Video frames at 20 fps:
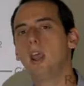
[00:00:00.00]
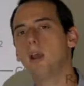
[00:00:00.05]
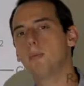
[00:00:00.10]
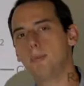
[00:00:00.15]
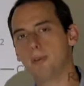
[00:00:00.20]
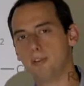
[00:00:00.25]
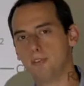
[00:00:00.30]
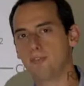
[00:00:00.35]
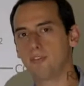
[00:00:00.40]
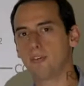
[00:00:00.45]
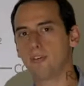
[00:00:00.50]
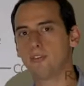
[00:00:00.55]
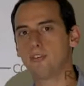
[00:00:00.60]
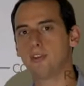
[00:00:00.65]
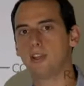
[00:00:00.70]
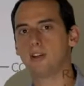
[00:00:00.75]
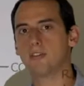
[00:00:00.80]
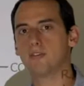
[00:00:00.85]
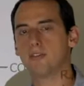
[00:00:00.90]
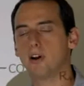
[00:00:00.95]
but for the
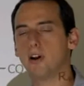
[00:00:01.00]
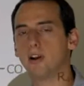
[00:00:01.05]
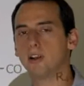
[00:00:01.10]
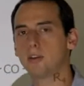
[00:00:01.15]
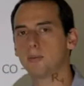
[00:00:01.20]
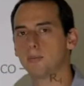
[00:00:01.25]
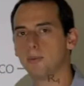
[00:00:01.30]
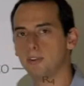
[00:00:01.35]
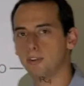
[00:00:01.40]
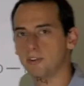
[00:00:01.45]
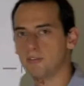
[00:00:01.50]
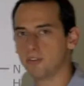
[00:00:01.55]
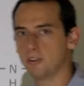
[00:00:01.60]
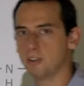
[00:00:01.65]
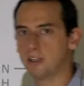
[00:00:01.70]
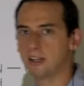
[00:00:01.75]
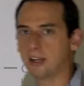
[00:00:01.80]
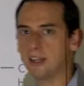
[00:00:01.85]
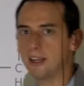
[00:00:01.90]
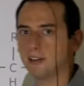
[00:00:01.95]
sake of argument and for the
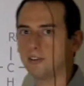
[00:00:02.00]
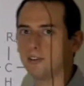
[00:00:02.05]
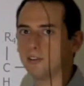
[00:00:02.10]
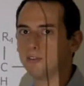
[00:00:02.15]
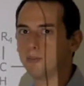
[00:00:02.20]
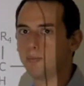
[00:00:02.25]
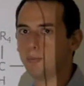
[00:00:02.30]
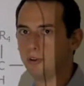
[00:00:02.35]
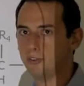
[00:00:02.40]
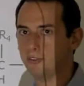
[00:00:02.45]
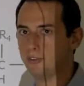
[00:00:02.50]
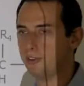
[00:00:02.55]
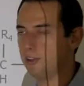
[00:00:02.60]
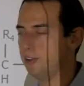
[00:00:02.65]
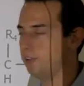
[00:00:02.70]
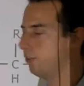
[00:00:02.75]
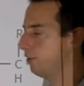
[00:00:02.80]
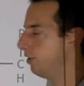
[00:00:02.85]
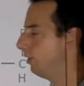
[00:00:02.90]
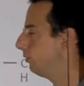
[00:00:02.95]
clarity of the
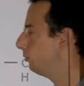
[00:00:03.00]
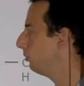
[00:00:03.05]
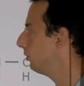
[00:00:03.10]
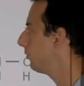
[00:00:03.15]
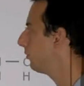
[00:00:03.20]
presentation, it will